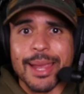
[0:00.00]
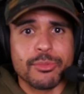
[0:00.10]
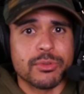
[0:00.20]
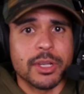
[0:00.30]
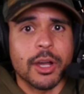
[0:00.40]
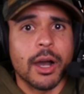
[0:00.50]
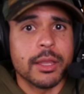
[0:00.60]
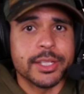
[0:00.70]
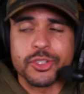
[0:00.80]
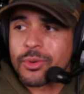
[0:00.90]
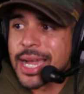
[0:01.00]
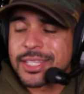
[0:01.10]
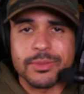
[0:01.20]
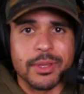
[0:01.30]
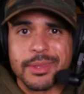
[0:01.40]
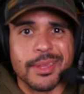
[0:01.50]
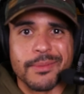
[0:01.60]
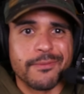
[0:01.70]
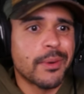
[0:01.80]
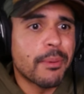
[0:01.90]
through the college
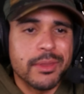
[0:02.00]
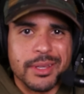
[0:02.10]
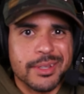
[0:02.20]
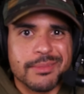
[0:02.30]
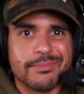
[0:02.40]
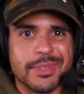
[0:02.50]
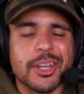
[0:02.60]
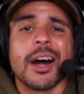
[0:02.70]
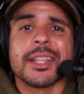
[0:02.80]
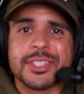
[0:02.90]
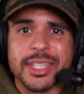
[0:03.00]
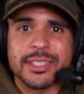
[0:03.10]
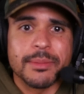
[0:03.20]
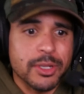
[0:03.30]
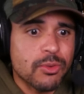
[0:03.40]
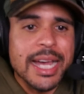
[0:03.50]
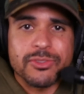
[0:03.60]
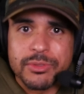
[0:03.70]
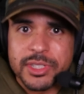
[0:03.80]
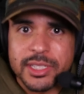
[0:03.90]
the college system, the
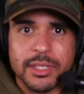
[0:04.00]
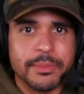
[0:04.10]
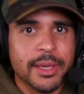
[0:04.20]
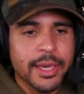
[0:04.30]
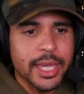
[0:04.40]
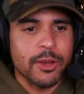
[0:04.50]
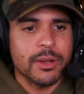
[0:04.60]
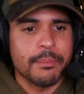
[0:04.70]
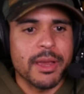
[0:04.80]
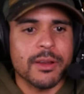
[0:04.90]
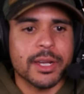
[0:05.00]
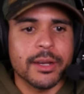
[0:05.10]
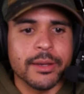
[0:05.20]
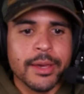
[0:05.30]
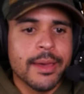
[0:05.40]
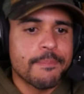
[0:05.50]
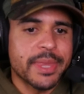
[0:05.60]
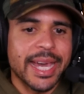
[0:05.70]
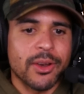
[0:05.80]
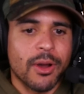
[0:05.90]
grassroots system here in America,
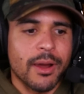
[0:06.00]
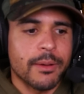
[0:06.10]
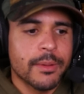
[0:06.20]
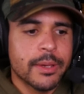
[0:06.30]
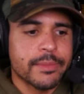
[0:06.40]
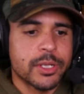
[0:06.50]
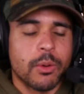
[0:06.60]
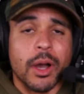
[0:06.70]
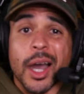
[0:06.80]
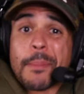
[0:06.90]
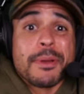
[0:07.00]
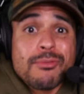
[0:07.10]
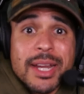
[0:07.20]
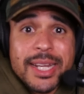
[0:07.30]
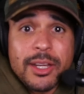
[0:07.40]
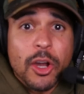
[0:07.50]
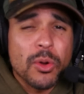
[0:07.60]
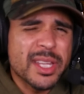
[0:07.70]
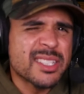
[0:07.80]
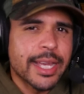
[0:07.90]
that are, you know, up and ready to
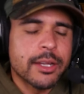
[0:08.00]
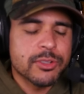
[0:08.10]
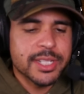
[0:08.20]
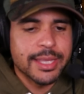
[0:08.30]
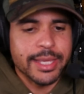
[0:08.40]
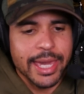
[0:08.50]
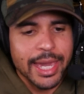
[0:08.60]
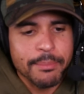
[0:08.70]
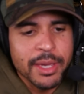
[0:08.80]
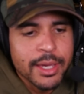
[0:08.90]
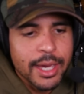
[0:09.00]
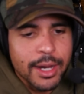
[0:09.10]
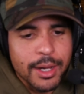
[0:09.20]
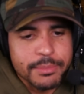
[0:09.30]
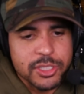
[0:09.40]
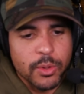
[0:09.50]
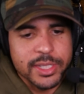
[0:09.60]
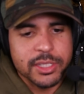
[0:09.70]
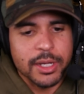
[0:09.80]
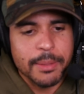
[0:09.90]
go because they understand the game. So
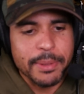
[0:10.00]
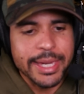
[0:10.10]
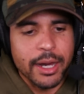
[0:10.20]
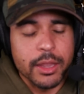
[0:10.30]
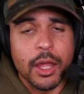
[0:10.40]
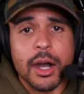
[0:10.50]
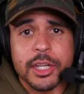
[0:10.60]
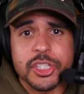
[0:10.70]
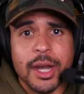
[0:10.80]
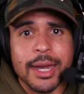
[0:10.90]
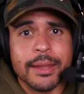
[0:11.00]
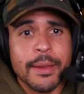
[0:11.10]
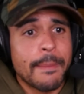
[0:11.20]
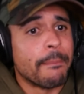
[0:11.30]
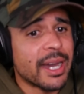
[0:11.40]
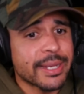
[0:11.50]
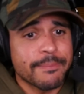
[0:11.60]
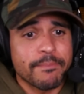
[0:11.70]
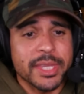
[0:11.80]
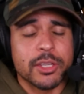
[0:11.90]
it's going to be a long shot, but
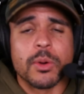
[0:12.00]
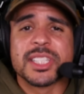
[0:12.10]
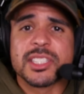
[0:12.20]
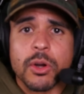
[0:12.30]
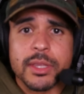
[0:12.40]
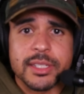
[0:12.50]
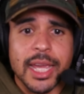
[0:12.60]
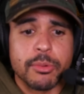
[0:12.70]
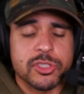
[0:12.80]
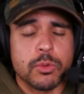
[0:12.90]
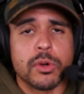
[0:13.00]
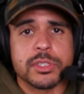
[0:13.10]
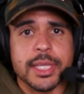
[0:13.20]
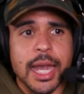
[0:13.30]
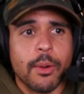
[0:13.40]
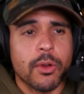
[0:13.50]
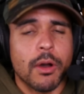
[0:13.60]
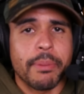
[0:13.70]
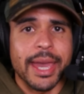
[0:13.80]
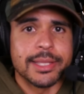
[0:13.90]
you know, it's still on the table. So we'll see how it
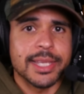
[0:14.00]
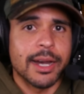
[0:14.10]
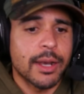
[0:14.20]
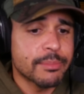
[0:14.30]
all pans out.